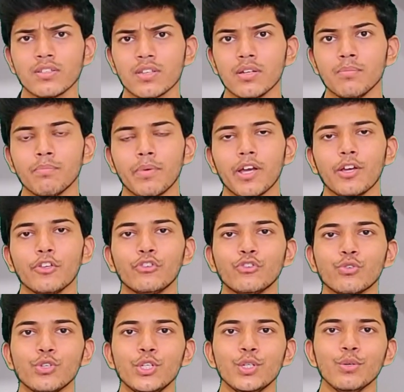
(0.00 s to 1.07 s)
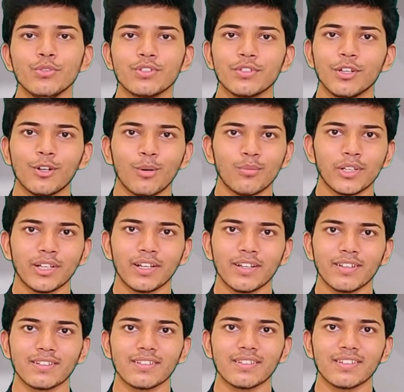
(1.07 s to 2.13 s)
tip is to use the
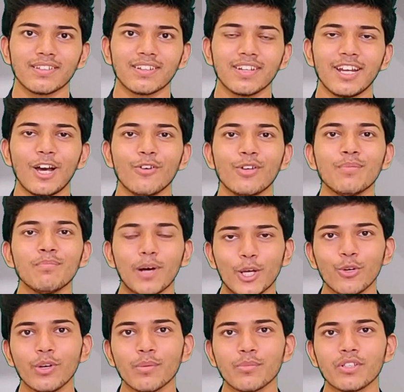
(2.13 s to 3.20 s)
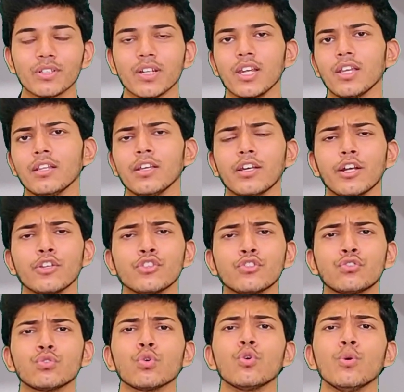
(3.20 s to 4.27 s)
nomenclature. Now in biochemistry, there are
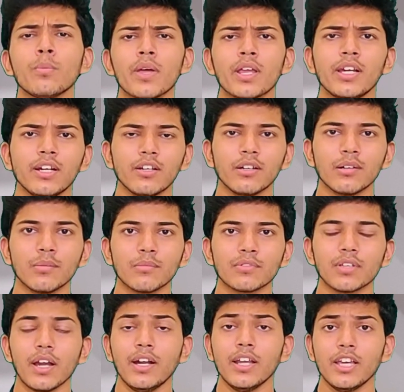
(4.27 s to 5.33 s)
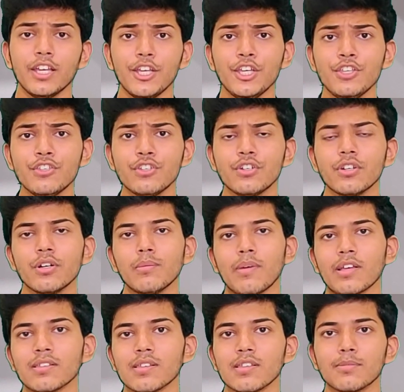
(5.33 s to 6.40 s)
so many terms and each term
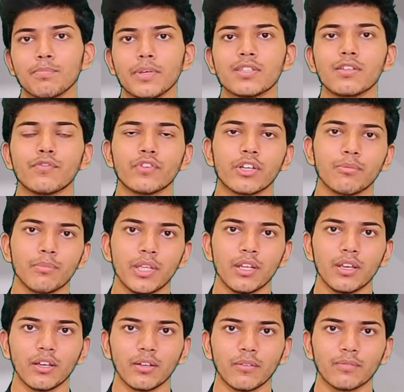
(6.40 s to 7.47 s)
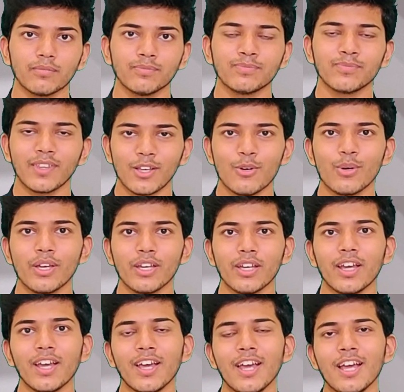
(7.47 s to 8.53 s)
has a specific meaning. Okay,
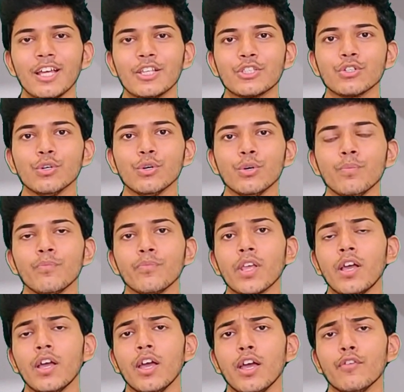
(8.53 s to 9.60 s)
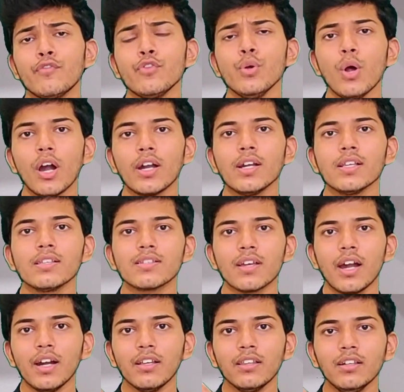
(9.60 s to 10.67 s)
so if you
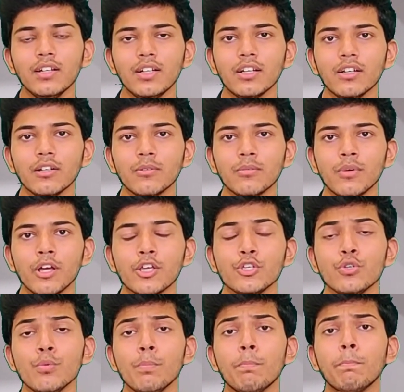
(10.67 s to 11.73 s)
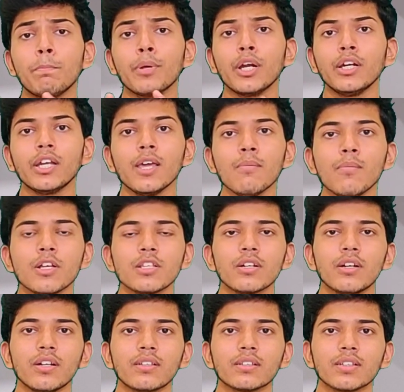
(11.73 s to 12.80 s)
understand the term, you pretty much
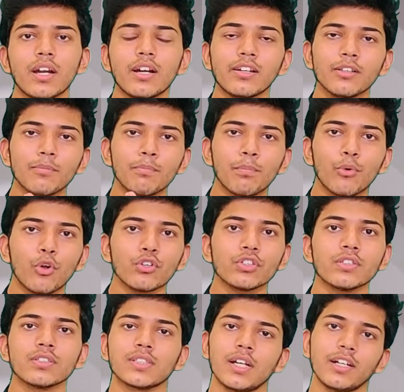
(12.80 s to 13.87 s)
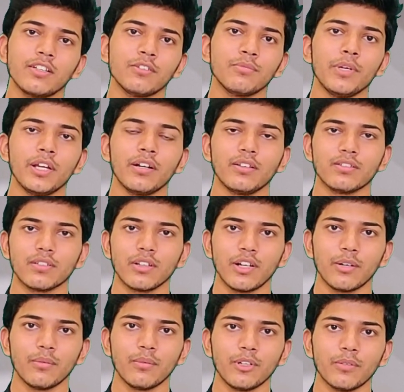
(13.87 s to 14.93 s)
understand the process that is being
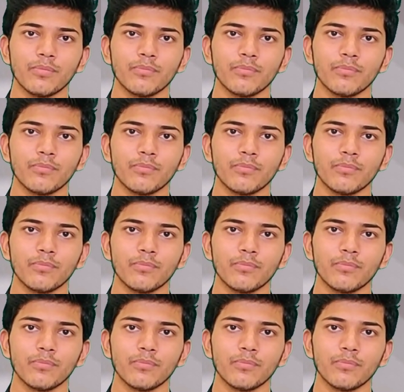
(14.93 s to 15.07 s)
described.